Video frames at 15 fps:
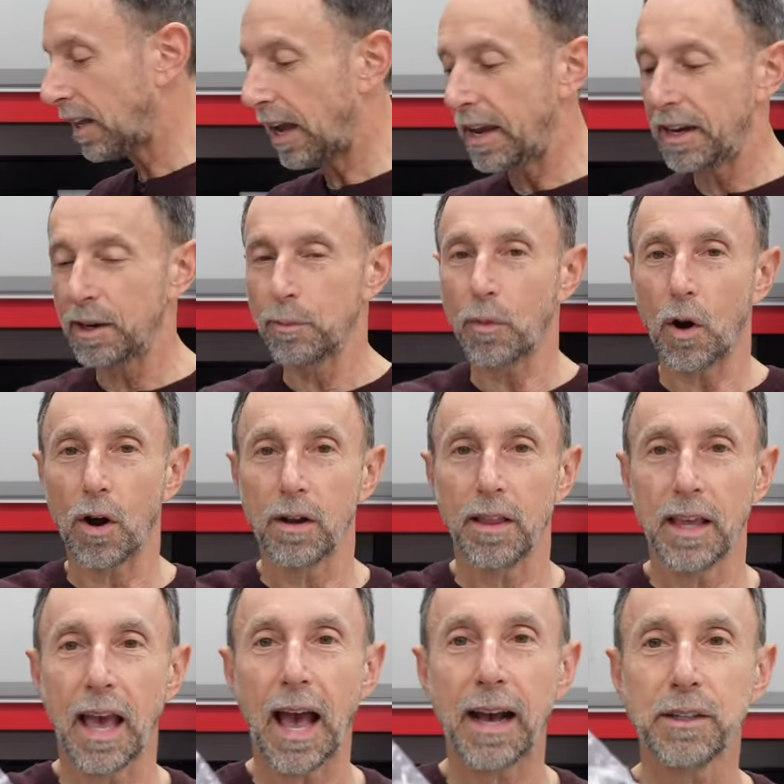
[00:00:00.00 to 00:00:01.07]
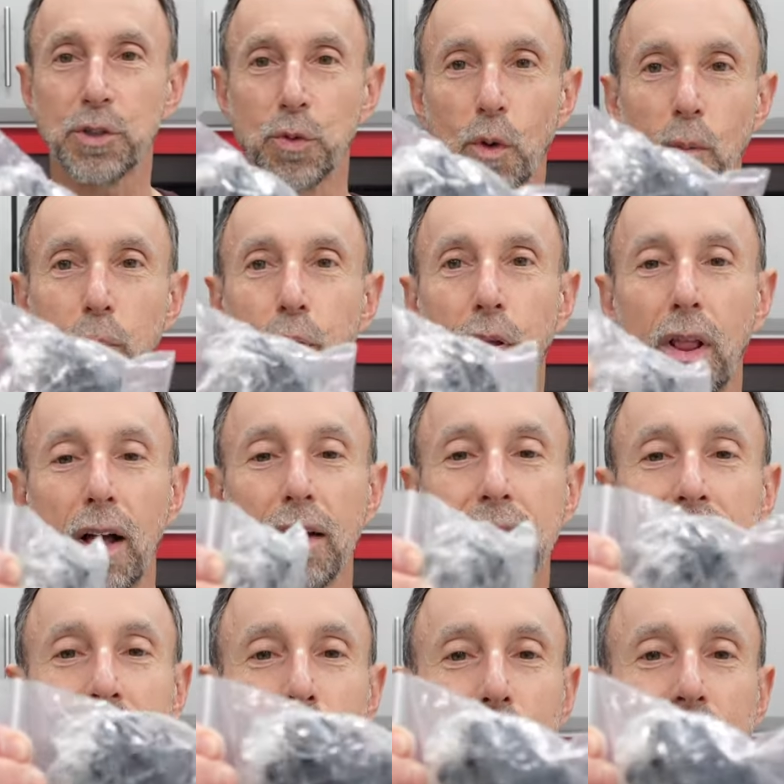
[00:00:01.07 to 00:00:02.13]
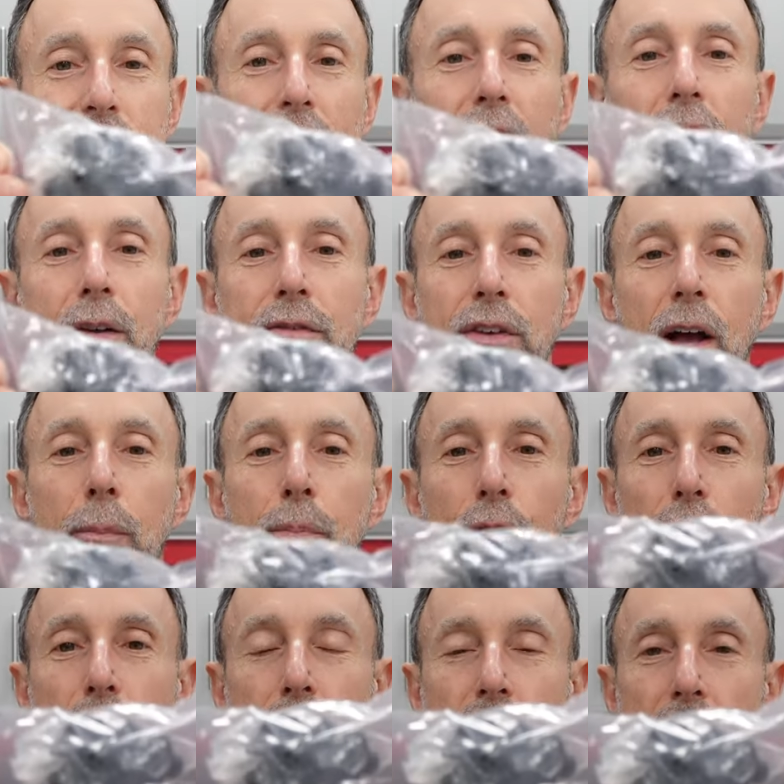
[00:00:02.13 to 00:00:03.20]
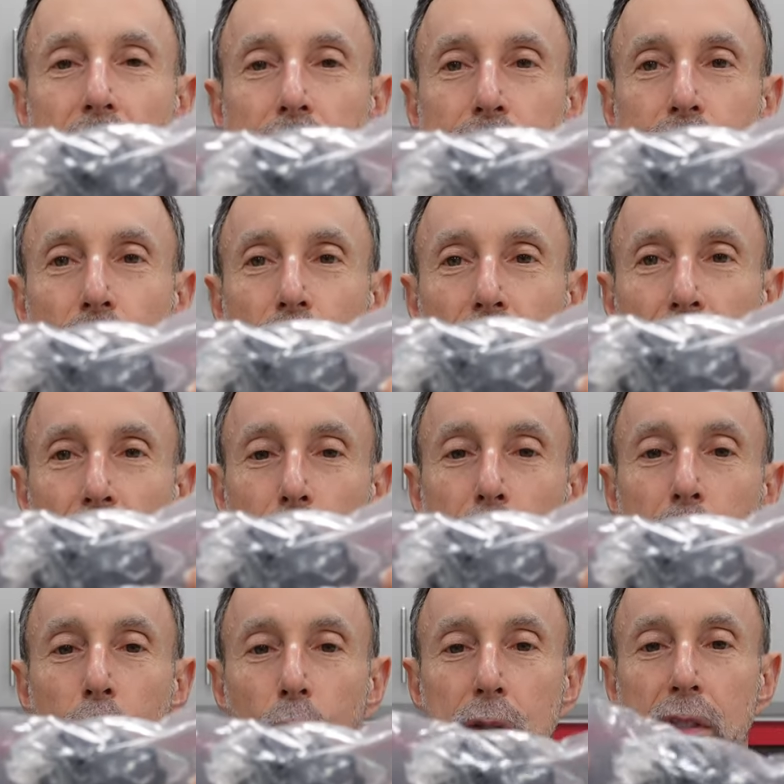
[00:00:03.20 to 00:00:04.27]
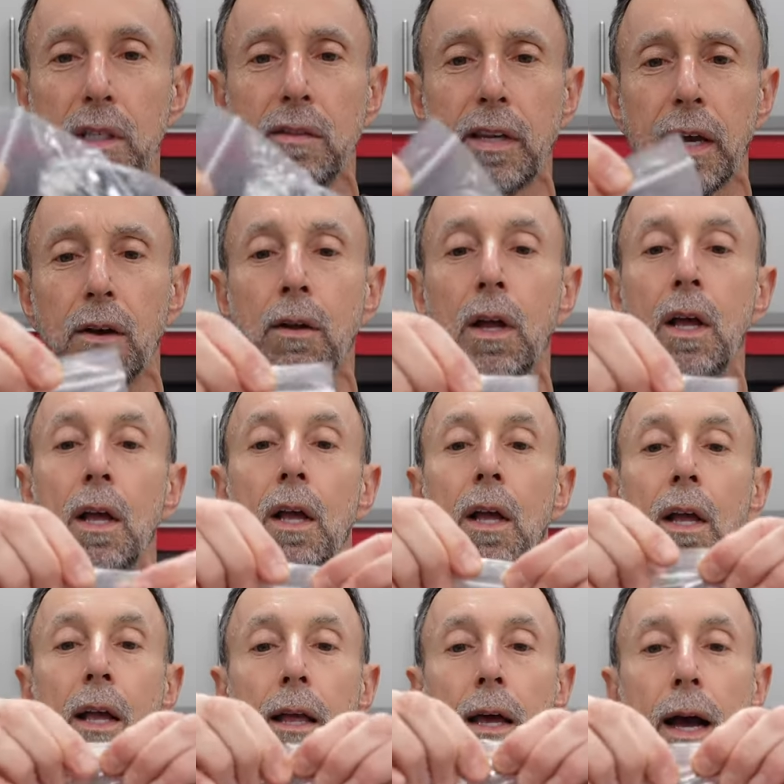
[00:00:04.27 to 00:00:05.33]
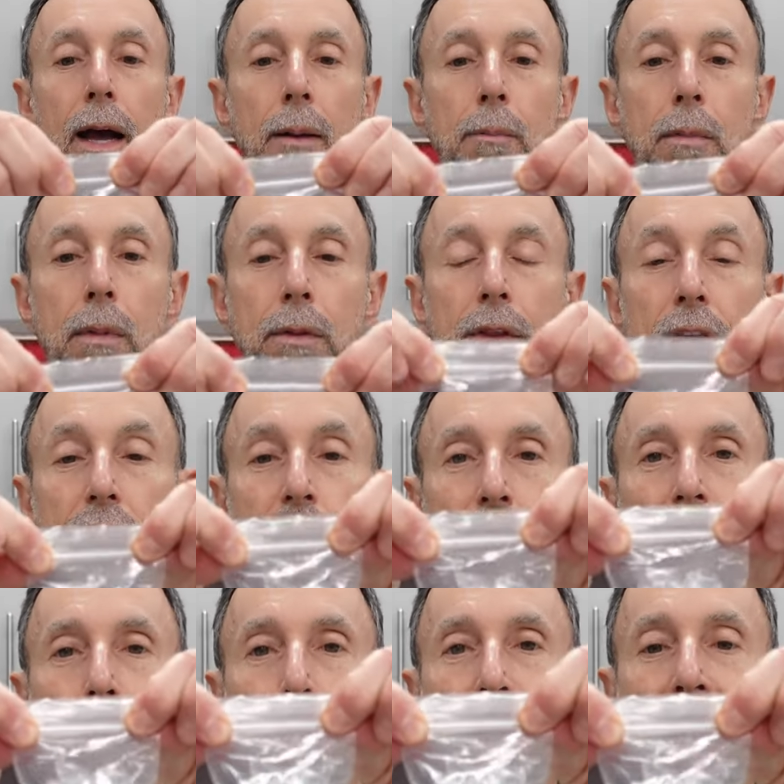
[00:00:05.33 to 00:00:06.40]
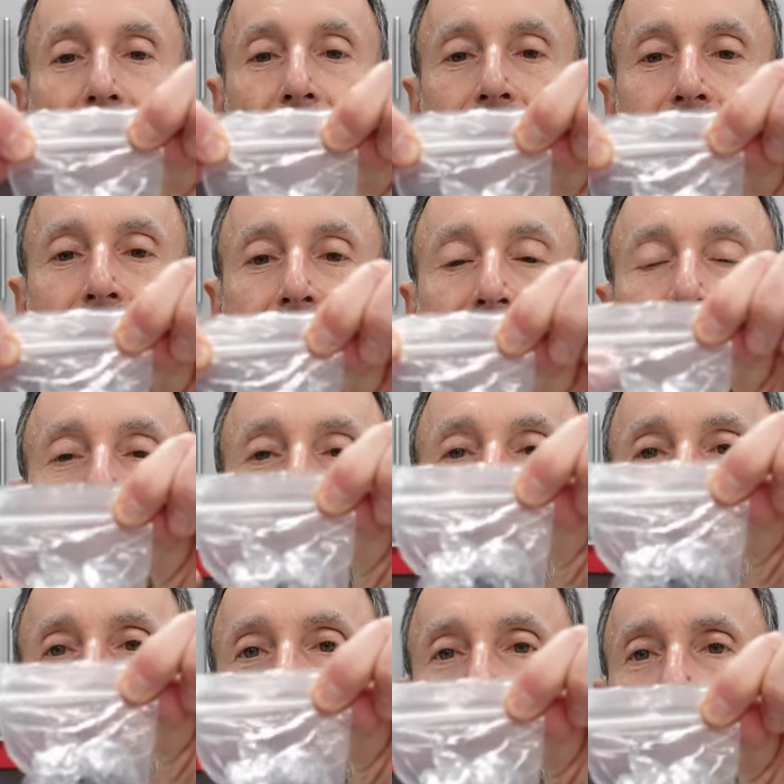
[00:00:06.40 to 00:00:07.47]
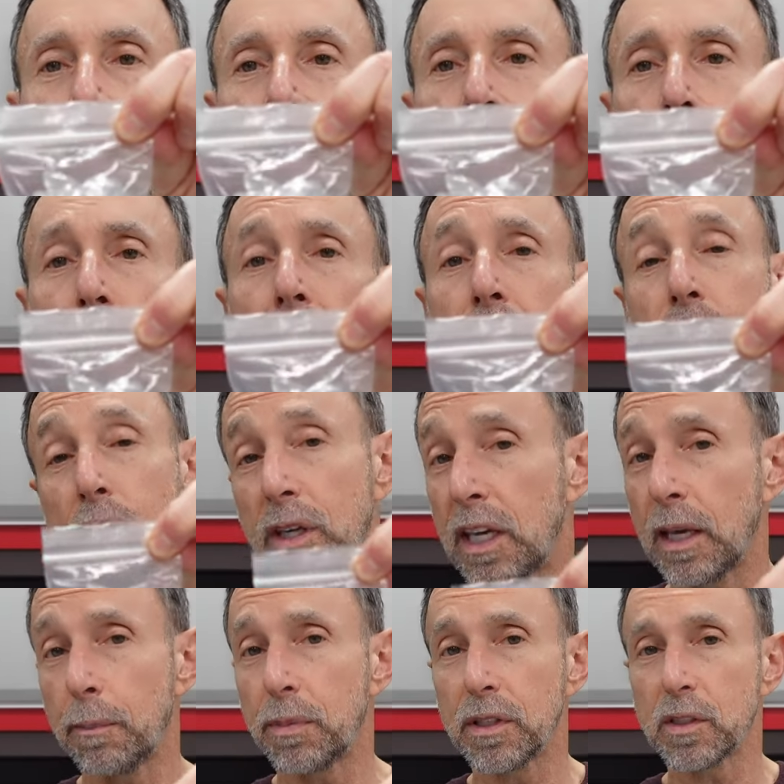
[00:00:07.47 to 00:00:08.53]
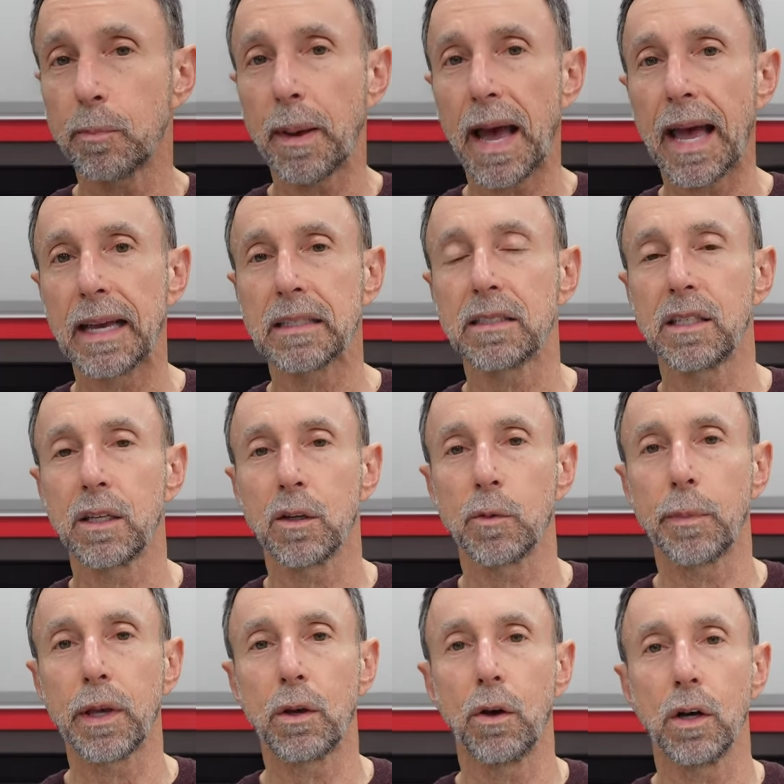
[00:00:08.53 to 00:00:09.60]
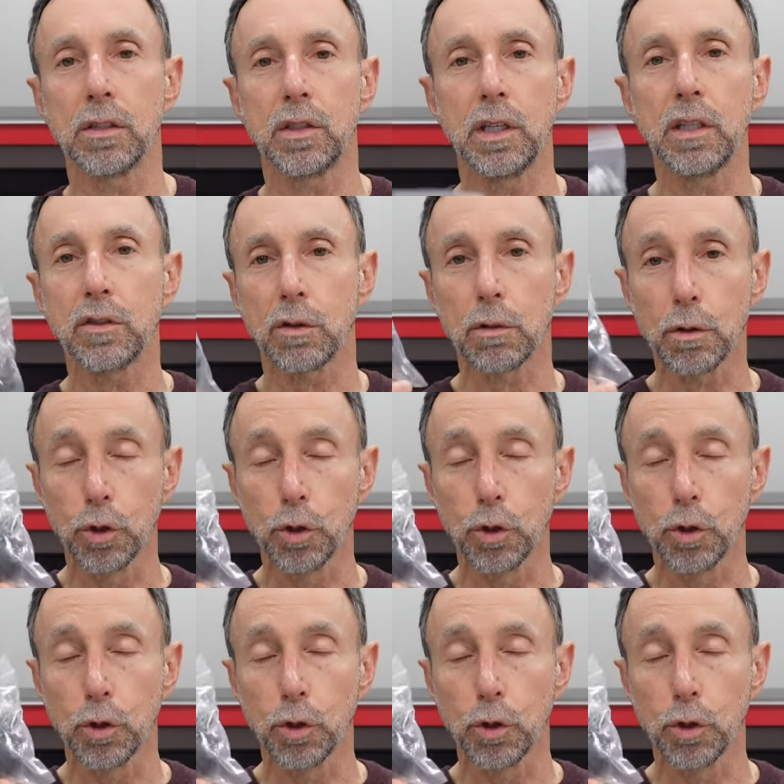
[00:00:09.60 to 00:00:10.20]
item are the actual plugs themselves. I'll pull those out and show you a little bit more detail. Um, these are in a bag that's sealed, and I recommend you keep this bag sealed because these are